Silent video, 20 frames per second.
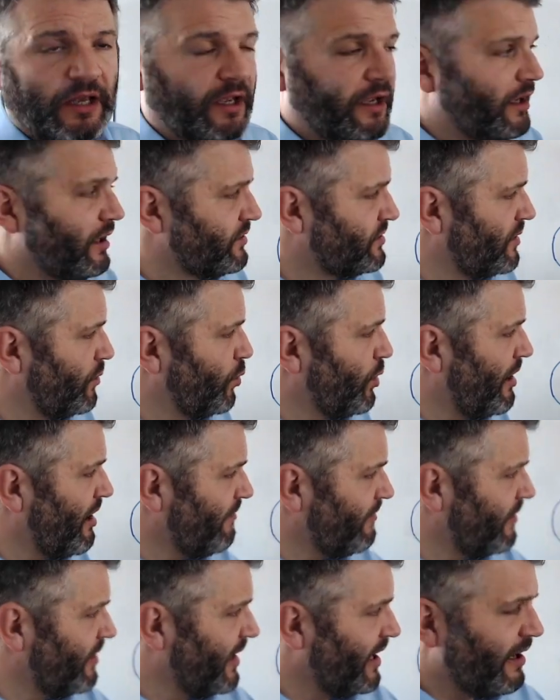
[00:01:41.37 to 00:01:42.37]
So
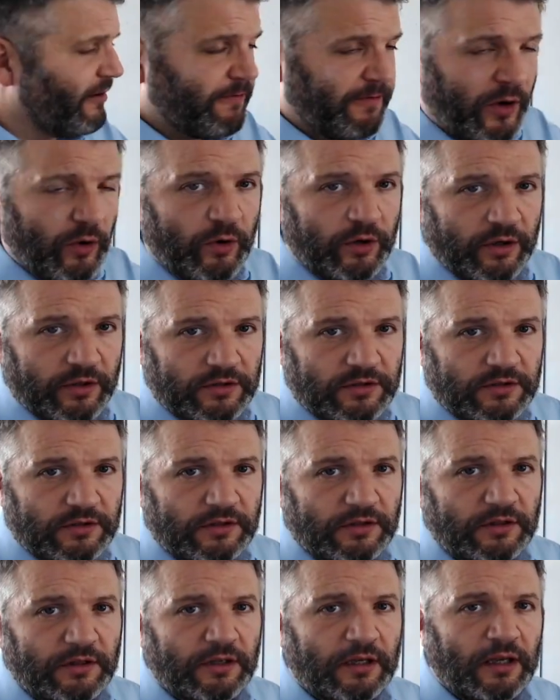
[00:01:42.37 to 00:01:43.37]
wherever they're
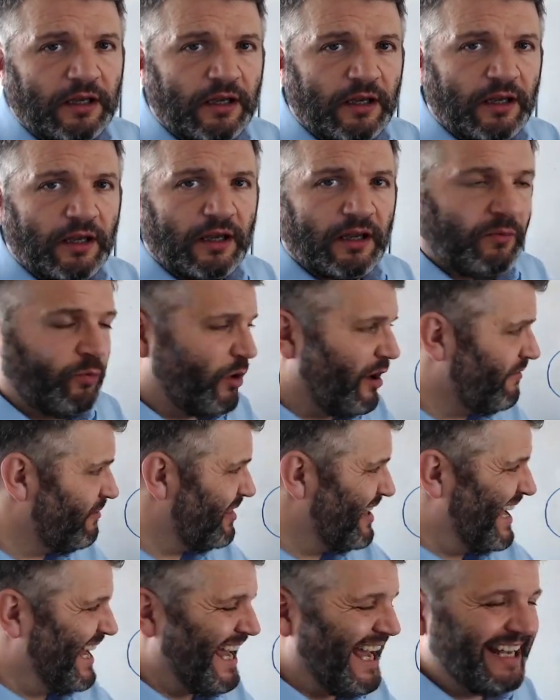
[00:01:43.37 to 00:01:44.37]
focused, wherever
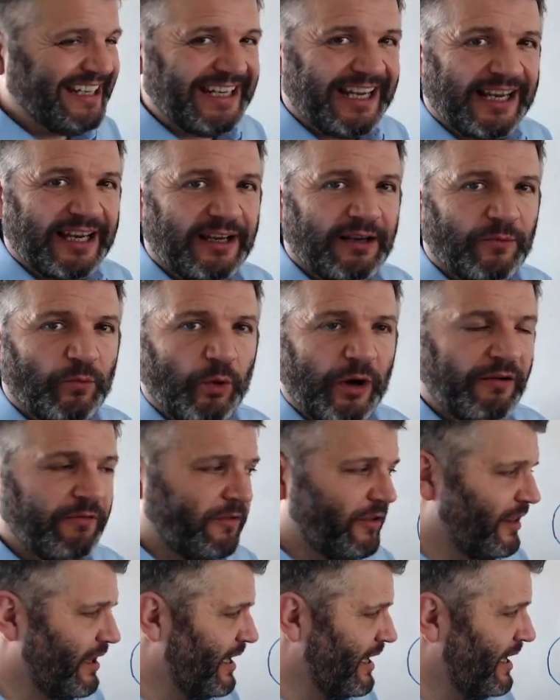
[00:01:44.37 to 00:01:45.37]
they're heading,
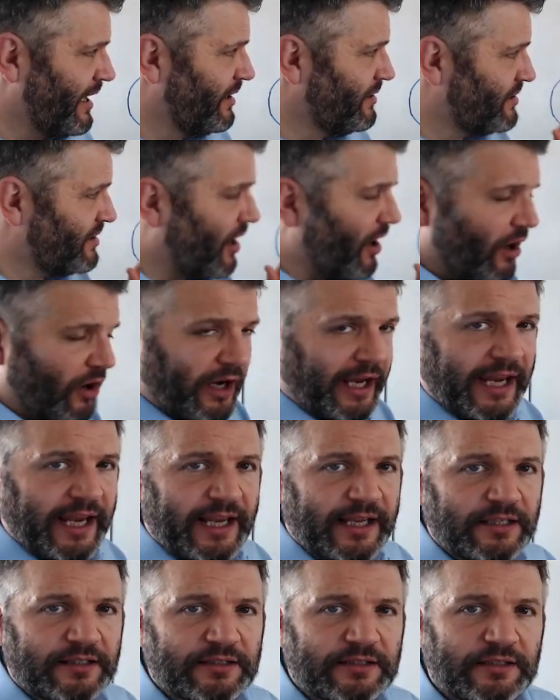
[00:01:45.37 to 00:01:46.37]
wherever their target
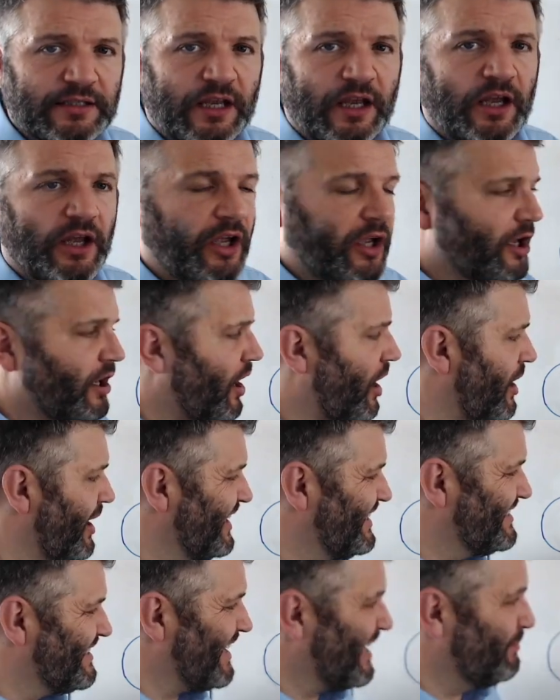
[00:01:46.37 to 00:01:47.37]
is,
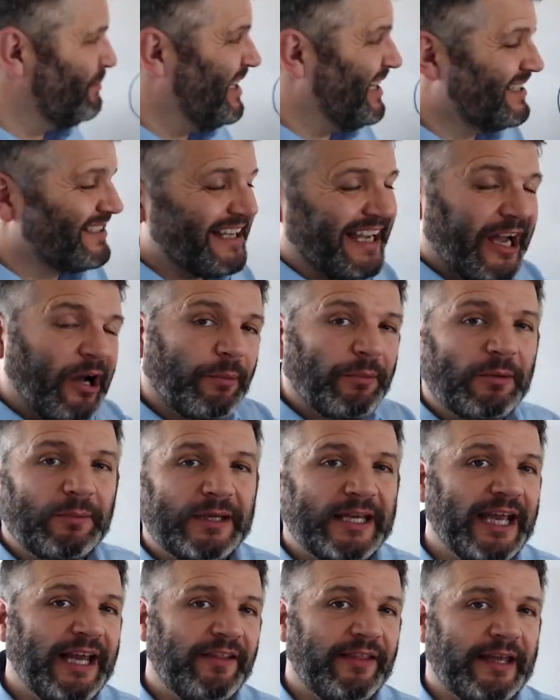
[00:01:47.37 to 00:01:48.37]
ITAM needs to help them
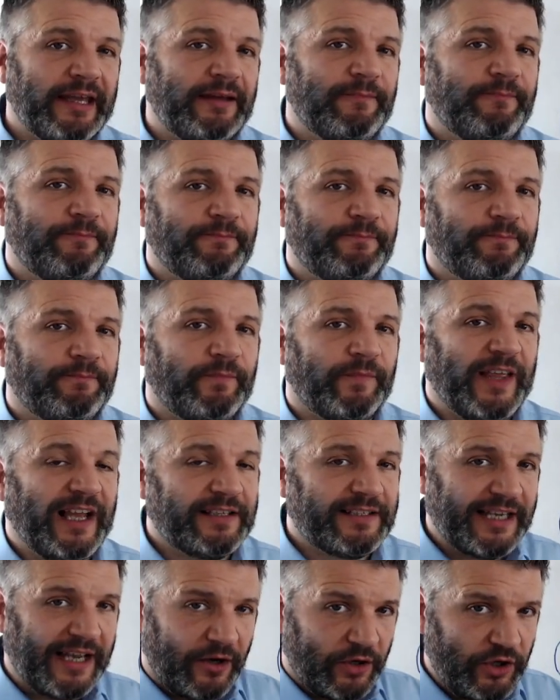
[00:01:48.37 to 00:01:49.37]
get there.
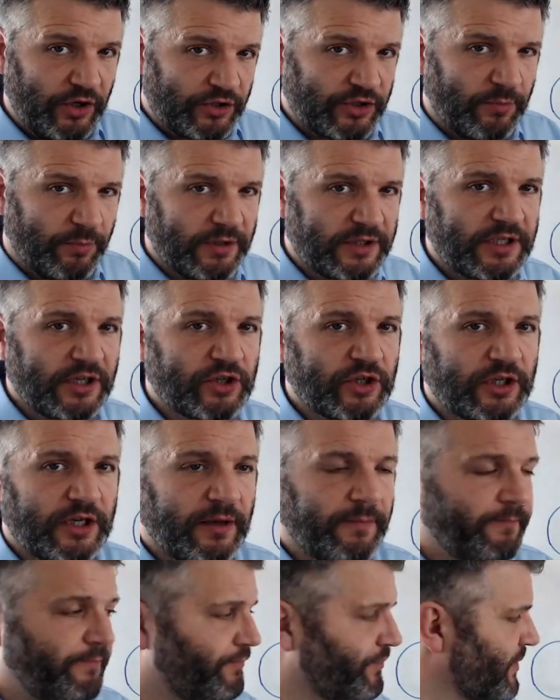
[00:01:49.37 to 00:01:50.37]
That's how you should position
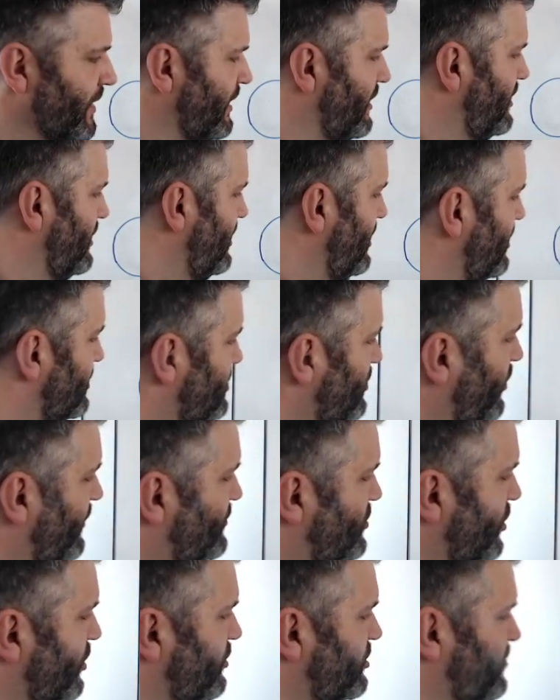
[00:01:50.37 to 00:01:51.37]
it. So
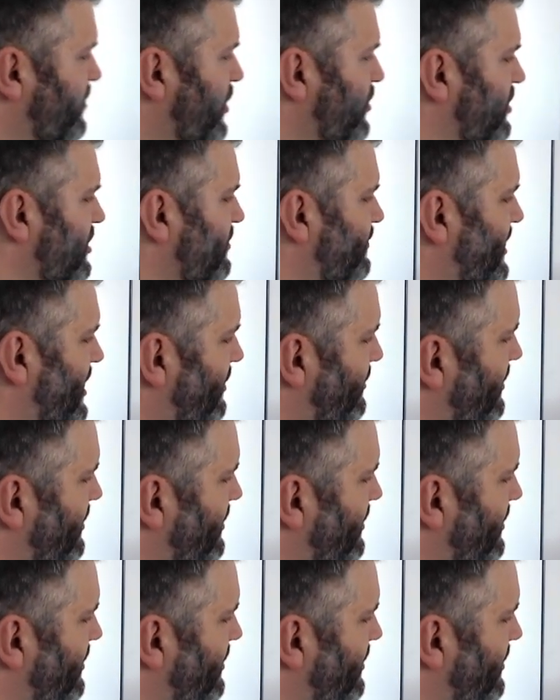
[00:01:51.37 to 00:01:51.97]
we've spoken about the